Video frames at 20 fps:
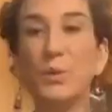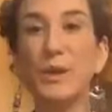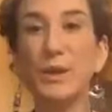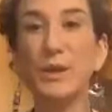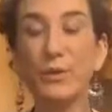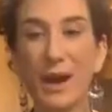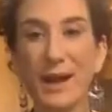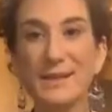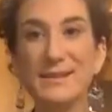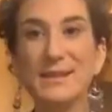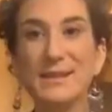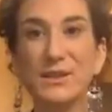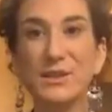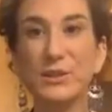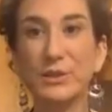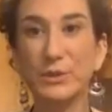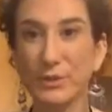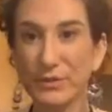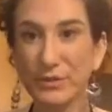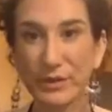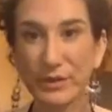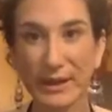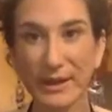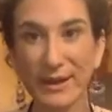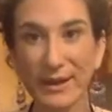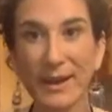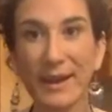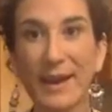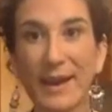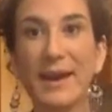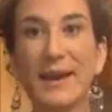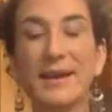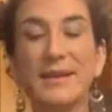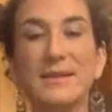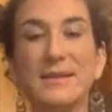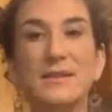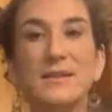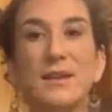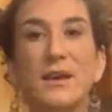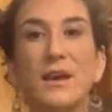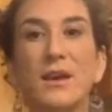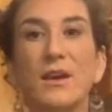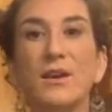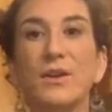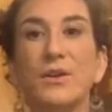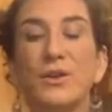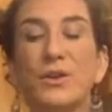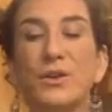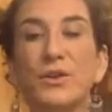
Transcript: wheatgrass is gluten-free, and the